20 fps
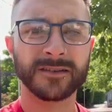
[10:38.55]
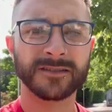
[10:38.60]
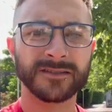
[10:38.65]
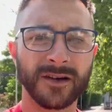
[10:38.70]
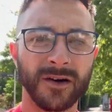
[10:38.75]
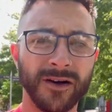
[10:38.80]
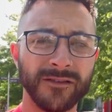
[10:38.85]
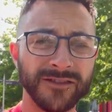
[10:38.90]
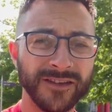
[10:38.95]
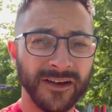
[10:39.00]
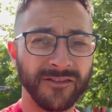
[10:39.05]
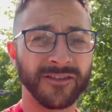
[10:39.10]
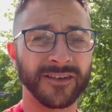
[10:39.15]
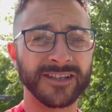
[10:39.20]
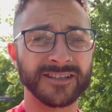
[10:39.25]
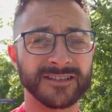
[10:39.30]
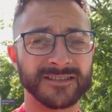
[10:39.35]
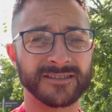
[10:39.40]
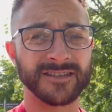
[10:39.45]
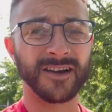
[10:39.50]
So I've
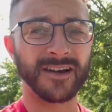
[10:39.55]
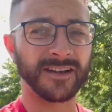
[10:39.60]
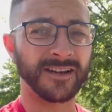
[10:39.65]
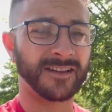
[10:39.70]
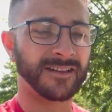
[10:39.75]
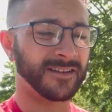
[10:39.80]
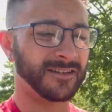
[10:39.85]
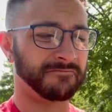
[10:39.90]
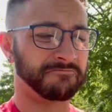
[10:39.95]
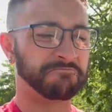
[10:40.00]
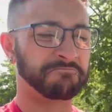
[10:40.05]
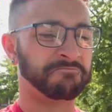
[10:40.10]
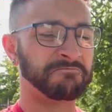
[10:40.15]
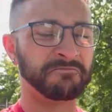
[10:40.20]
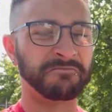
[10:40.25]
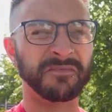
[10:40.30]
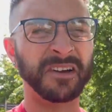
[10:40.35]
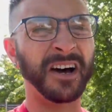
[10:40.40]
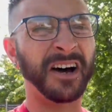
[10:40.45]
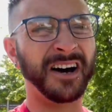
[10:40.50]
definitely decided
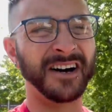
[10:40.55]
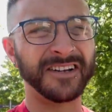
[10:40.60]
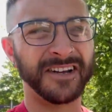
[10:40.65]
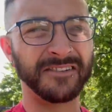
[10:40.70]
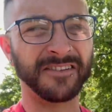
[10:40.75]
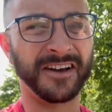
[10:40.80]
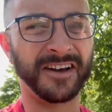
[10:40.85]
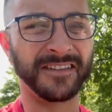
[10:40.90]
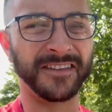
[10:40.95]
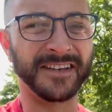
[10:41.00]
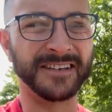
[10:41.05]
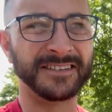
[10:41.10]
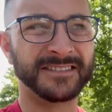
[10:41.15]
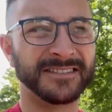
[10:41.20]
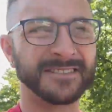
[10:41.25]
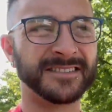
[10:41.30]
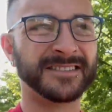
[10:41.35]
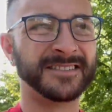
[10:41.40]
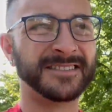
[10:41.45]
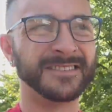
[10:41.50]
I don't like
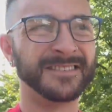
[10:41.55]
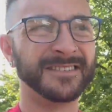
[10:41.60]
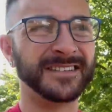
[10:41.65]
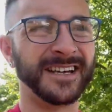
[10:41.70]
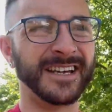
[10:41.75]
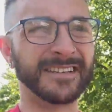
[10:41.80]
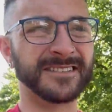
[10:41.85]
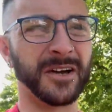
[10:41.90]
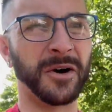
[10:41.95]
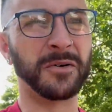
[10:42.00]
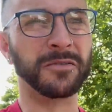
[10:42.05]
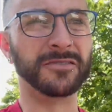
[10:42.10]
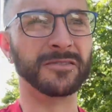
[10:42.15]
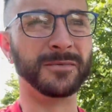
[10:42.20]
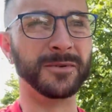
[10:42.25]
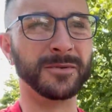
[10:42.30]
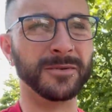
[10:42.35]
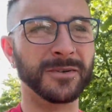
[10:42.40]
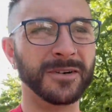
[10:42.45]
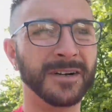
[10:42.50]
this. It's
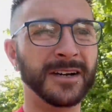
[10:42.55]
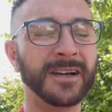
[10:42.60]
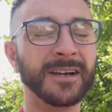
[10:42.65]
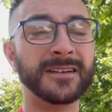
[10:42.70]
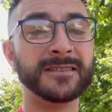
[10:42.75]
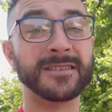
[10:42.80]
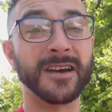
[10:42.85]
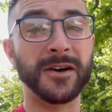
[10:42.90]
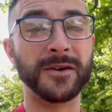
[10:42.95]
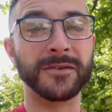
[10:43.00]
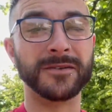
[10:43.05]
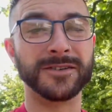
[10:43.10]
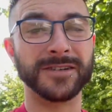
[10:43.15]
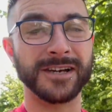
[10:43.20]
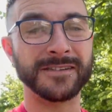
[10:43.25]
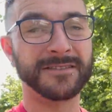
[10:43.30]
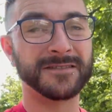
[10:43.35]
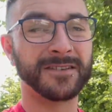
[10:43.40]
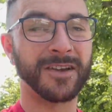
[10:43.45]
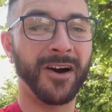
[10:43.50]
horrible. So
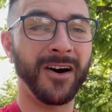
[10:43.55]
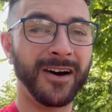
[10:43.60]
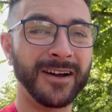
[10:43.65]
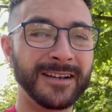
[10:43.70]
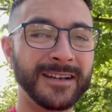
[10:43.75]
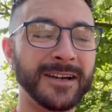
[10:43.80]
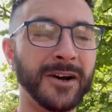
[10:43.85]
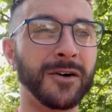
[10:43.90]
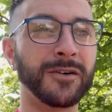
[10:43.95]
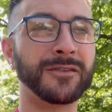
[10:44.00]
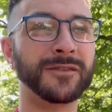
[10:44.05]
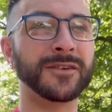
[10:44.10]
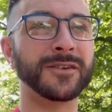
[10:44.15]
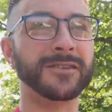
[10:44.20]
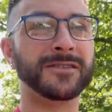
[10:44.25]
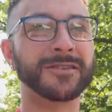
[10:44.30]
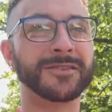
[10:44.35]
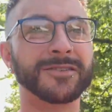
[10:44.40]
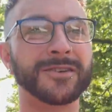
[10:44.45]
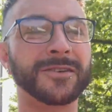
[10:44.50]
Jason's kindly
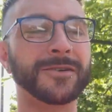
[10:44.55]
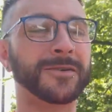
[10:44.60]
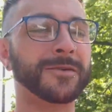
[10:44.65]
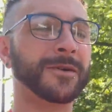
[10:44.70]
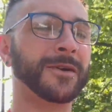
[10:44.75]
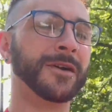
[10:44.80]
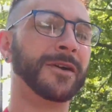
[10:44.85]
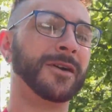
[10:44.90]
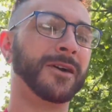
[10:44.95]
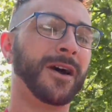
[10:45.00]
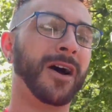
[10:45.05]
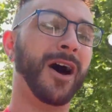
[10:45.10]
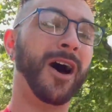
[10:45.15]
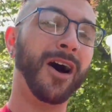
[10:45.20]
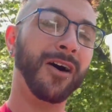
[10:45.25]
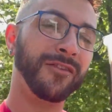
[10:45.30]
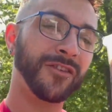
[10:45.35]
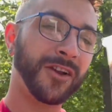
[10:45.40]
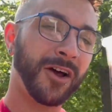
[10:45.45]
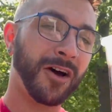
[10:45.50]
offered to
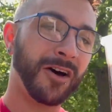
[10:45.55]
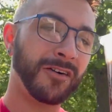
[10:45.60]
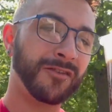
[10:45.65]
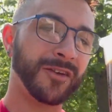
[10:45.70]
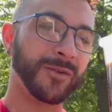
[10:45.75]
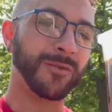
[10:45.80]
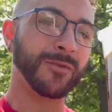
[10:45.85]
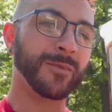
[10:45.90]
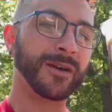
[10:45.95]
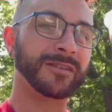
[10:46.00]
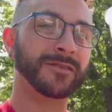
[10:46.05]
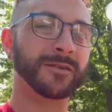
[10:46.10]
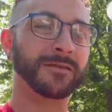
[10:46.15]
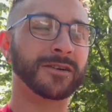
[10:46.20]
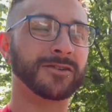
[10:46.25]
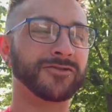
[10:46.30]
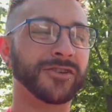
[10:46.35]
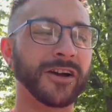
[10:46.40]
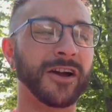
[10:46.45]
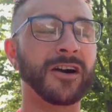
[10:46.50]
half and half it with me, so I'm
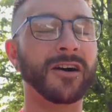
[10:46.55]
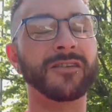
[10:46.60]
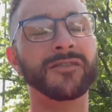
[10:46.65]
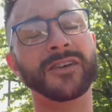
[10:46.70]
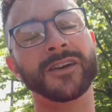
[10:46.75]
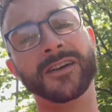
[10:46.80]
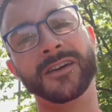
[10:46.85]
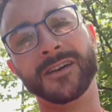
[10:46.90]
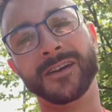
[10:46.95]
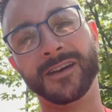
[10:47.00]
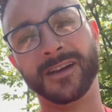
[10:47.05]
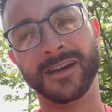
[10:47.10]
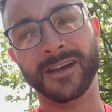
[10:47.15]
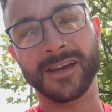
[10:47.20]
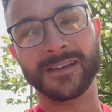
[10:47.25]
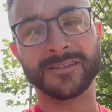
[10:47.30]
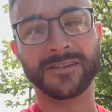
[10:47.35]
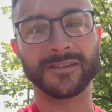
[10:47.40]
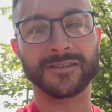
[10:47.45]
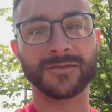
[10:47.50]
gonna drink half,
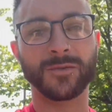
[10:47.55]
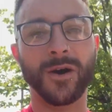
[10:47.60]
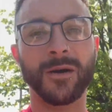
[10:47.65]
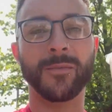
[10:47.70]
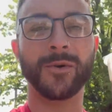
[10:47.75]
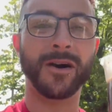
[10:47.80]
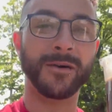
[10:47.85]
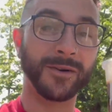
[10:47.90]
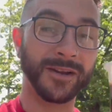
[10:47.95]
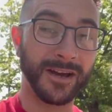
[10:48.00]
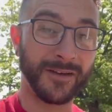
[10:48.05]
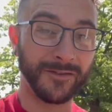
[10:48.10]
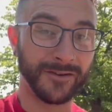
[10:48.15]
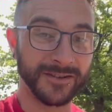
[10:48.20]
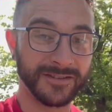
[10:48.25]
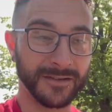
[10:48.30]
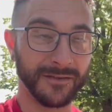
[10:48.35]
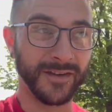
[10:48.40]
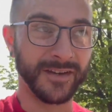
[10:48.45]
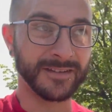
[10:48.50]
he's gonna swap, I'm gonna have the
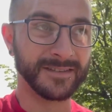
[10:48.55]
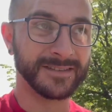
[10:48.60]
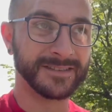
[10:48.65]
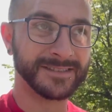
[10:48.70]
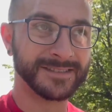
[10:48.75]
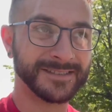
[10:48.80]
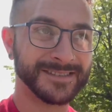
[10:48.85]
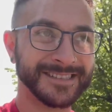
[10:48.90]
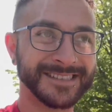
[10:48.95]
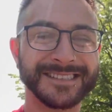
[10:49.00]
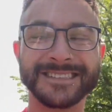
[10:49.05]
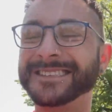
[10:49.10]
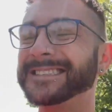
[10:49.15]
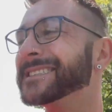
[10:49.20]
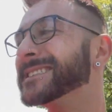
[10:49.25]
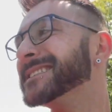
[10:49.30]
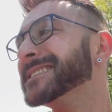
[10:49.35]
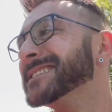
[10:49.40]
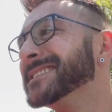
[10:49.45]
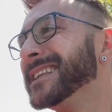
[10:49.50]
rest of his.
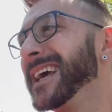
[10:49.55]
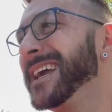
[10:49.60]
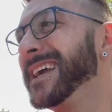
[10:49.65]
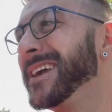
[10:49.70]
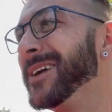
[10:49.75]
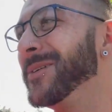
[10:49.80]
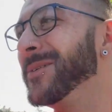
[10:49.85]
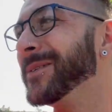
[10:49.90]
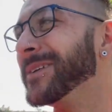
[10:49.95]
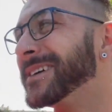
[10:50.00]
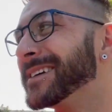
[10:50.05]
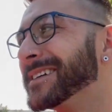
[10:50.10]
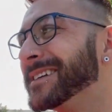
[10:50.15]
Thank you.